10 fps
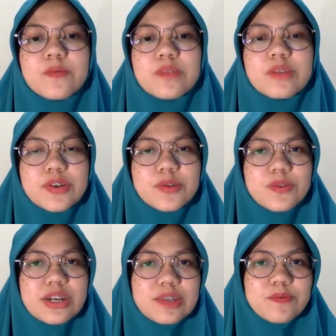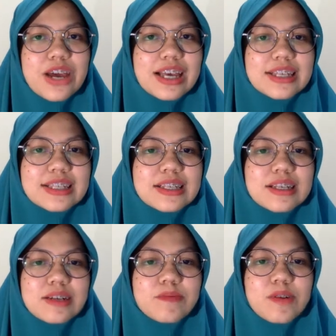The first one is fast,
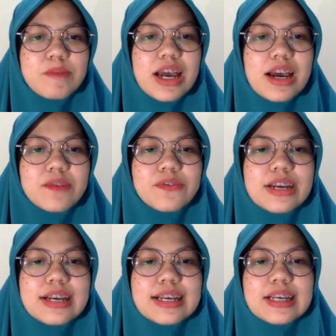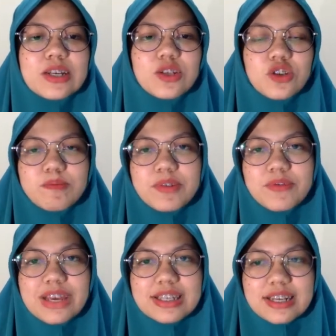from F, should be
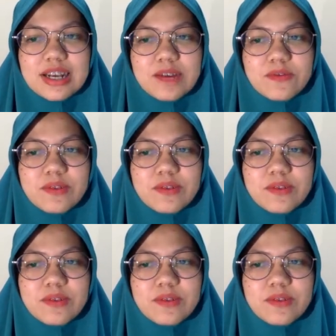fast enough.